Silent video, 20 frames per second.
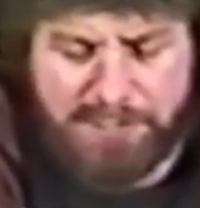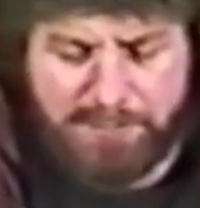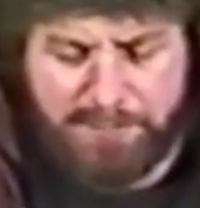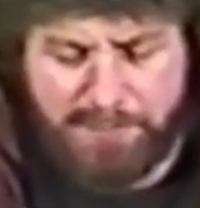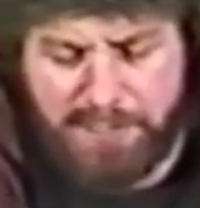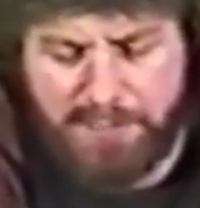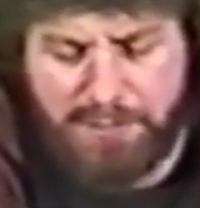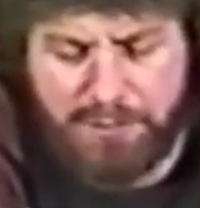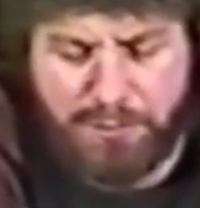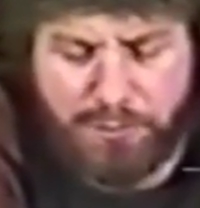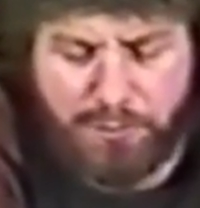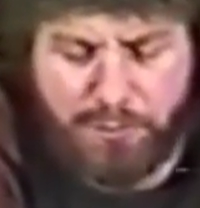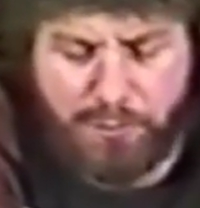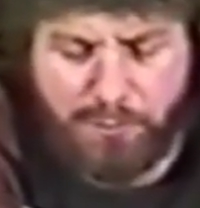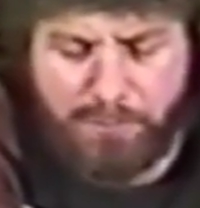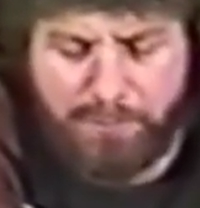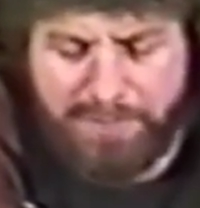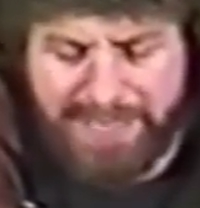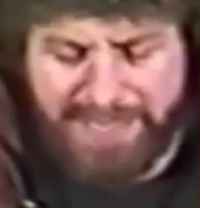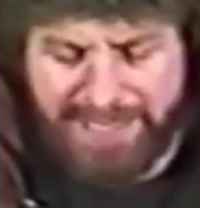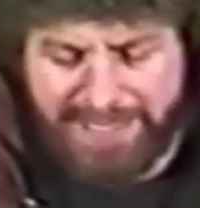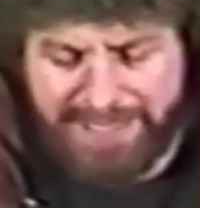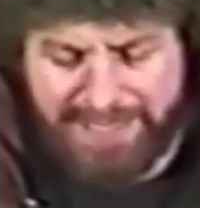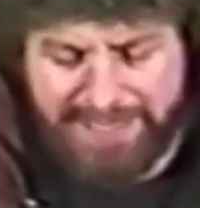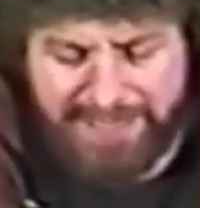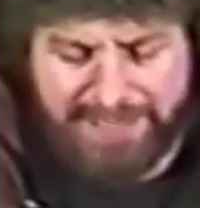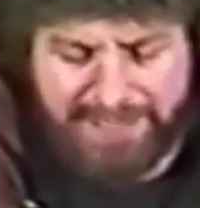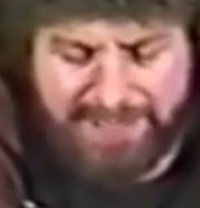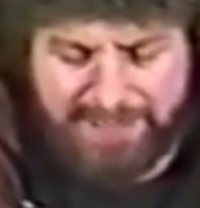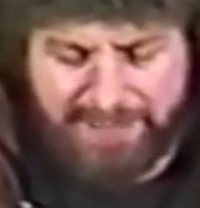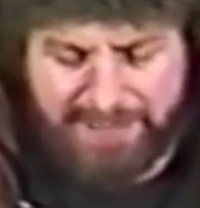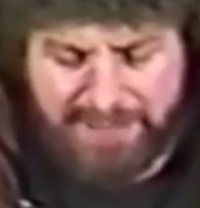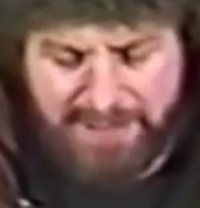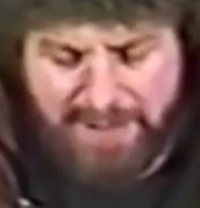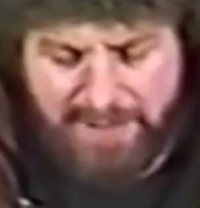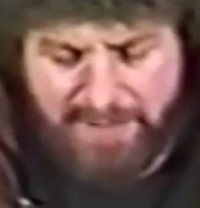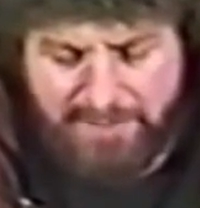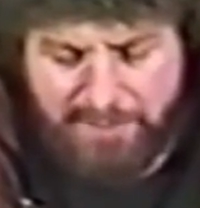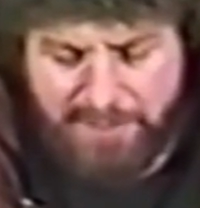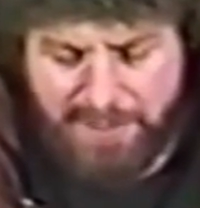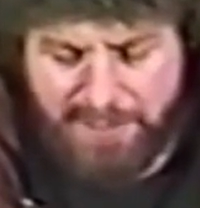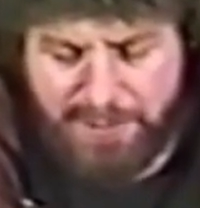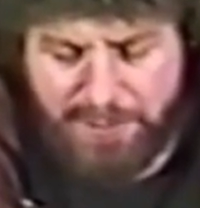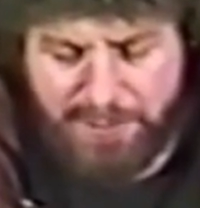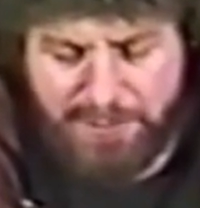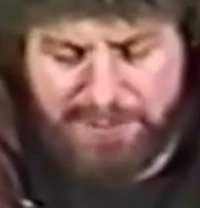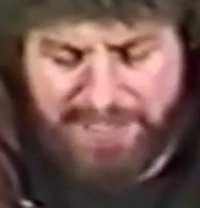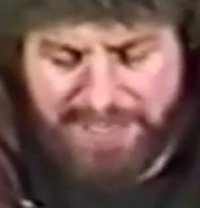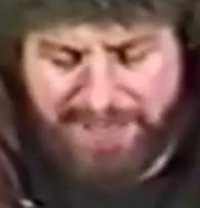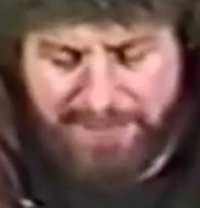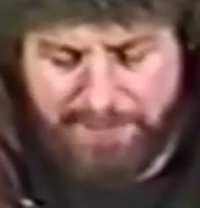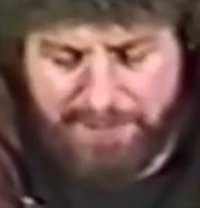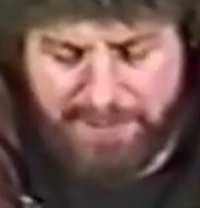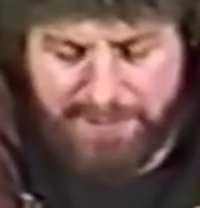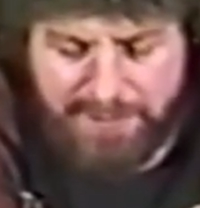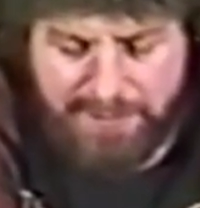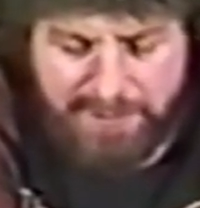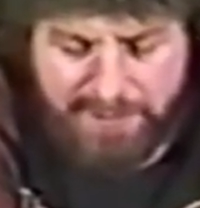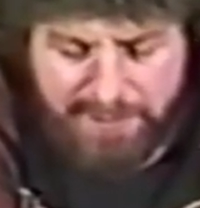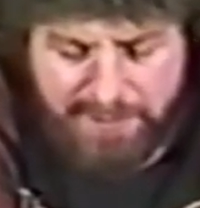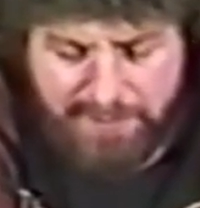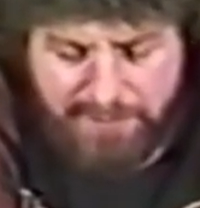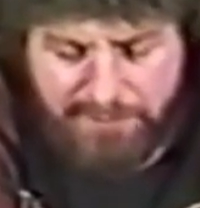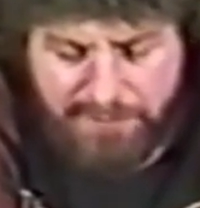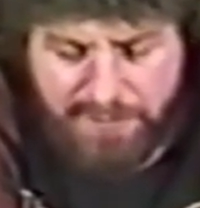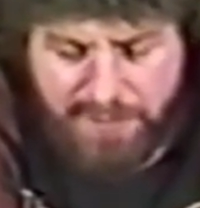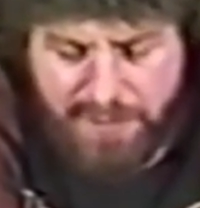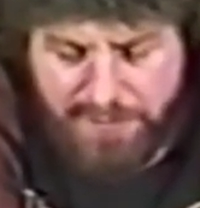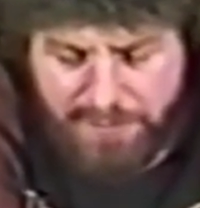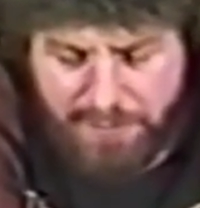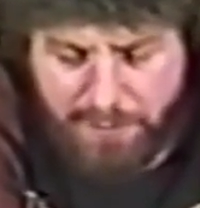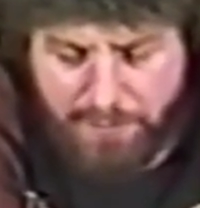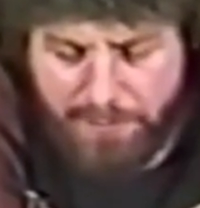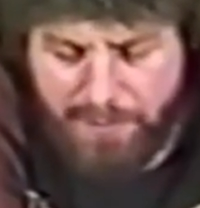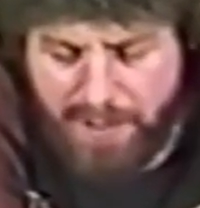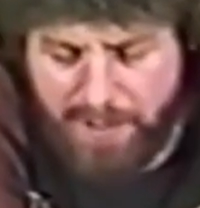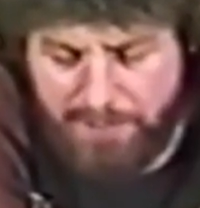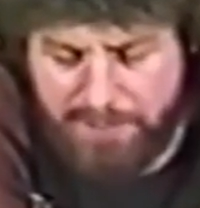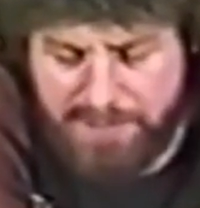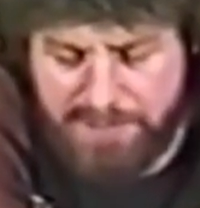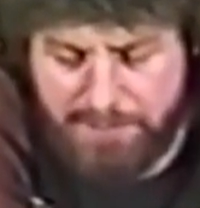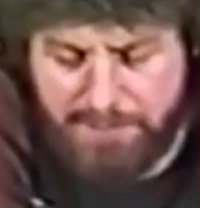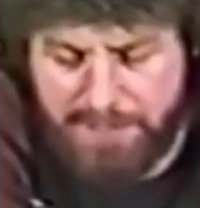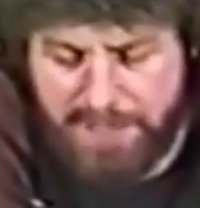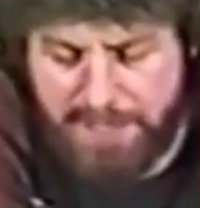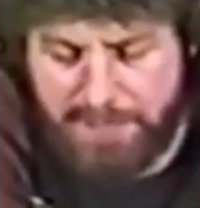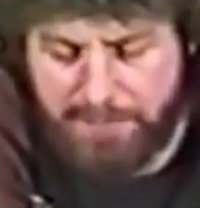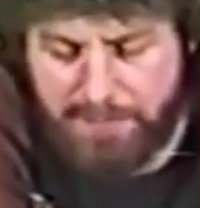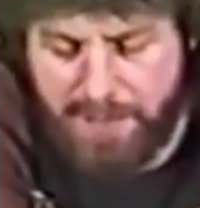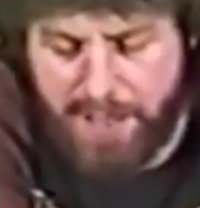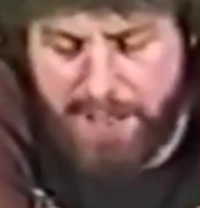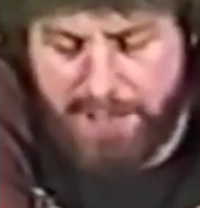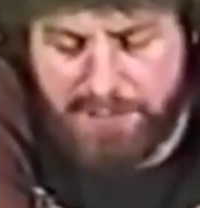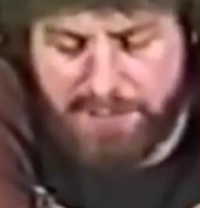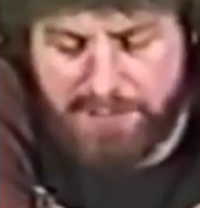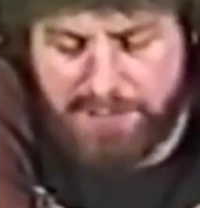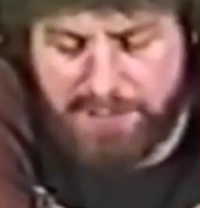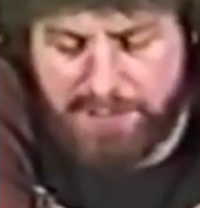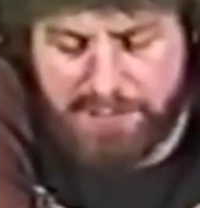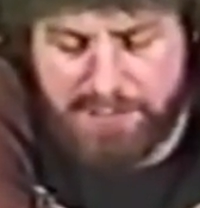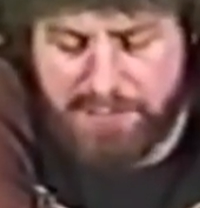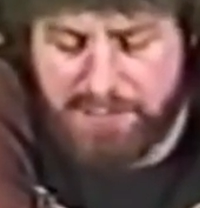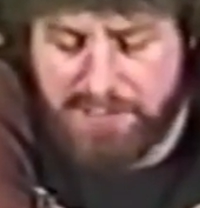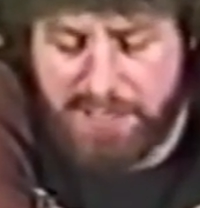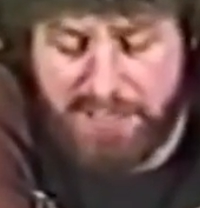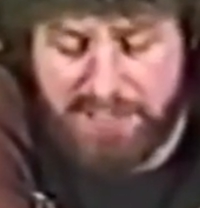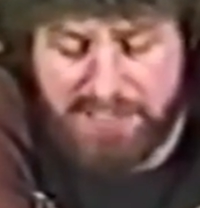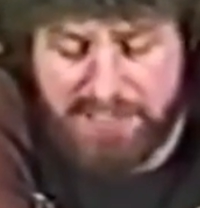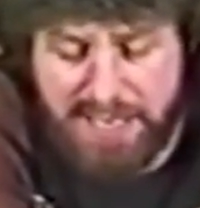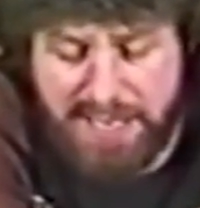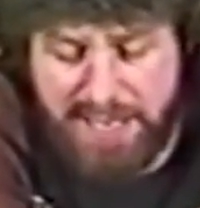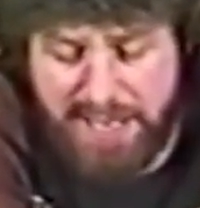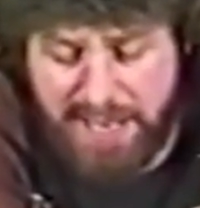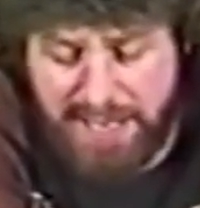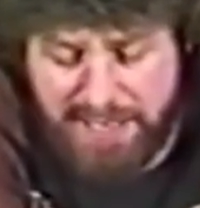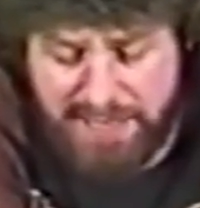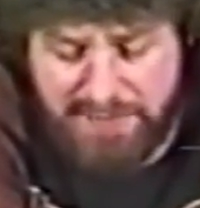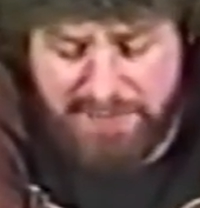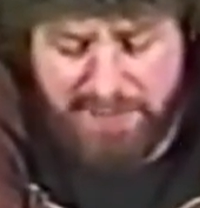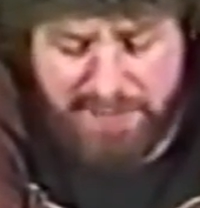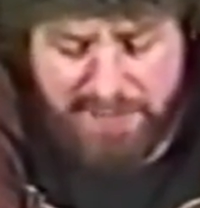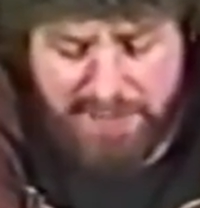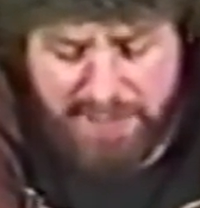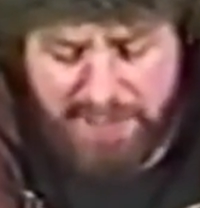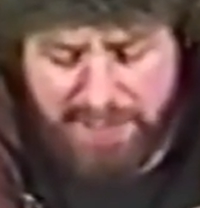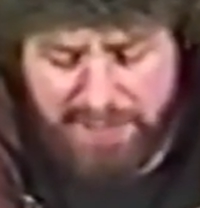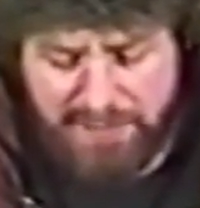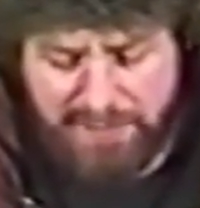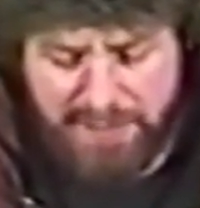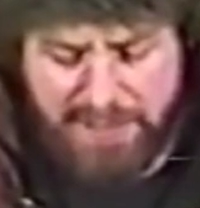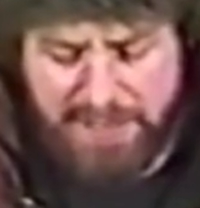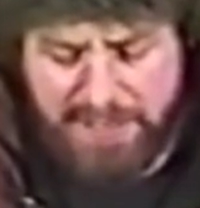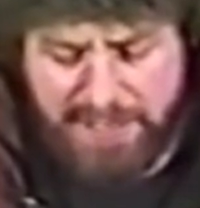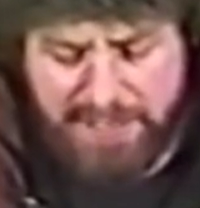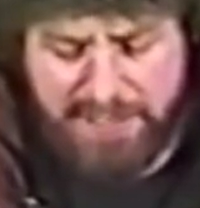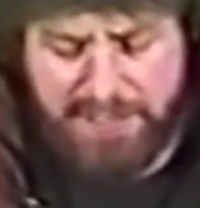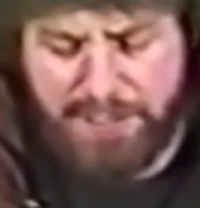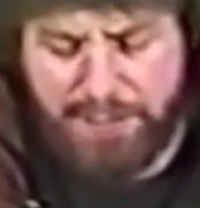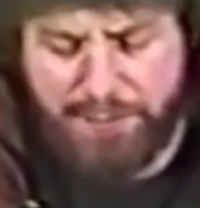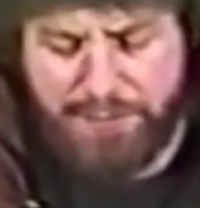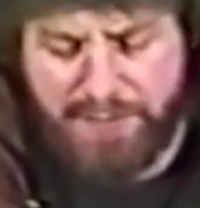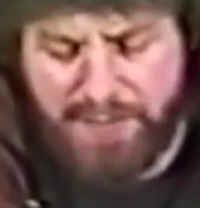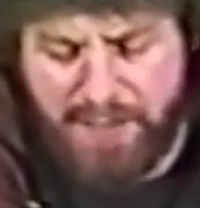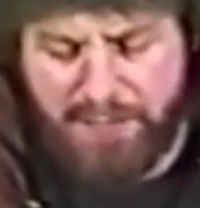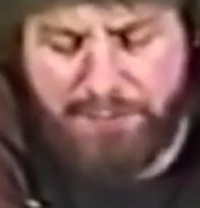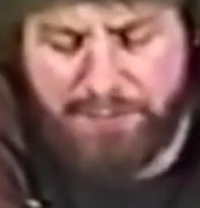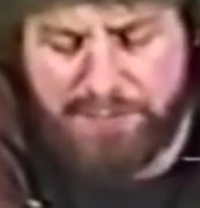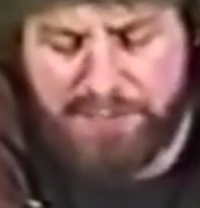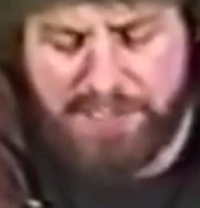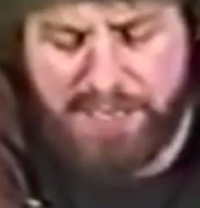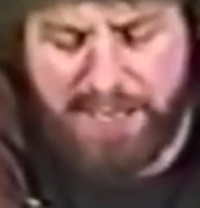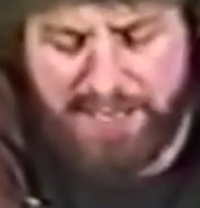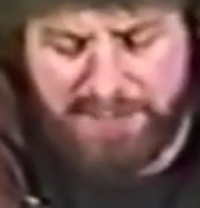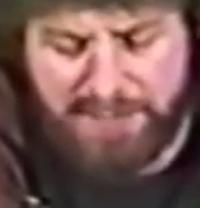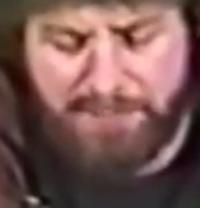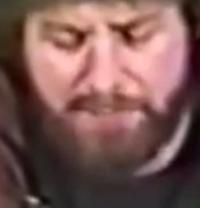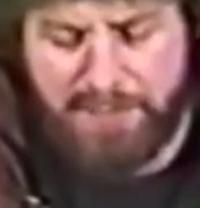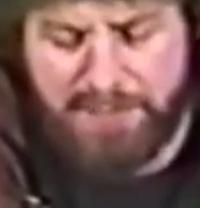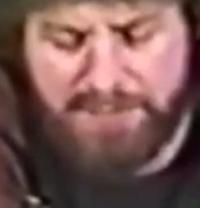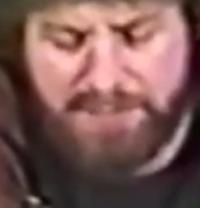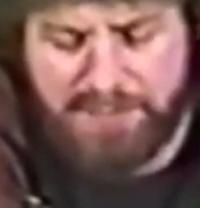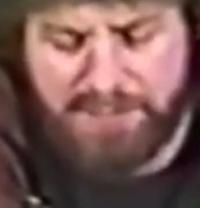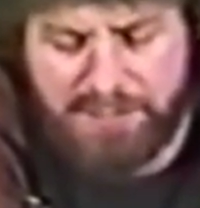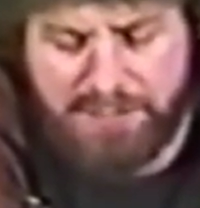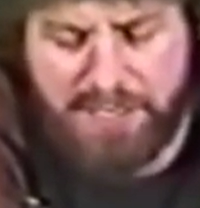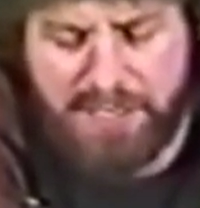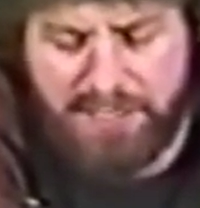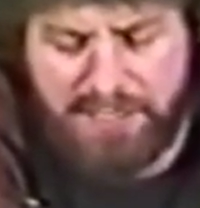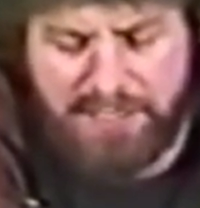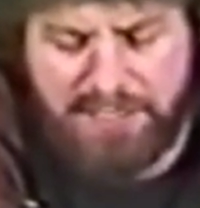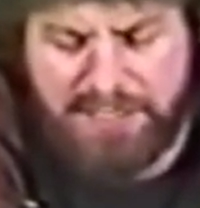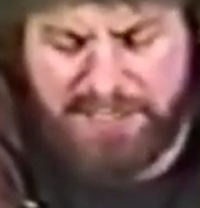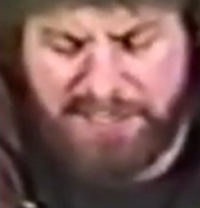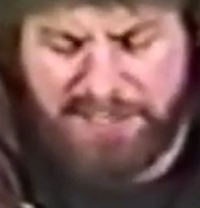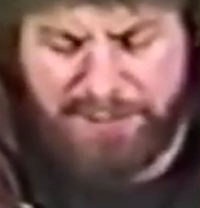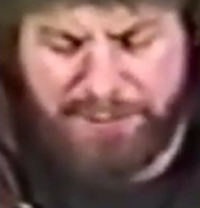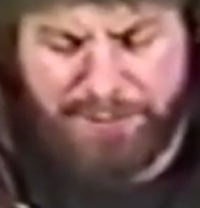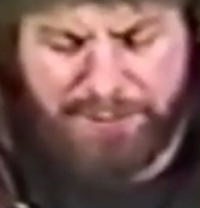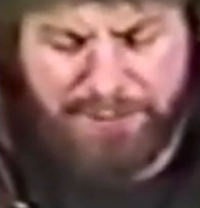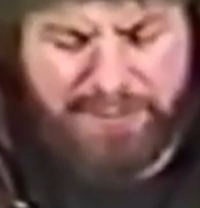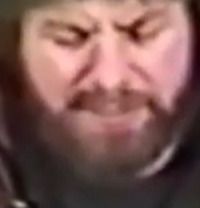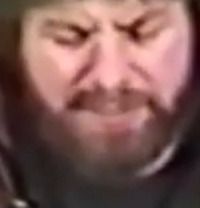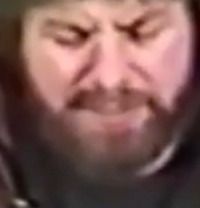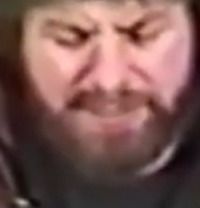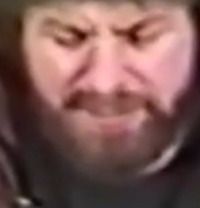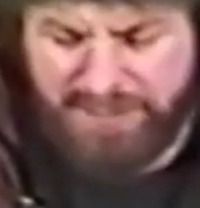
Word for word: It's being too meek, being too timid, that their problem isn't being obnoxious, it's just not saying anything, God. And they need to hear the other side of the message. They need to hear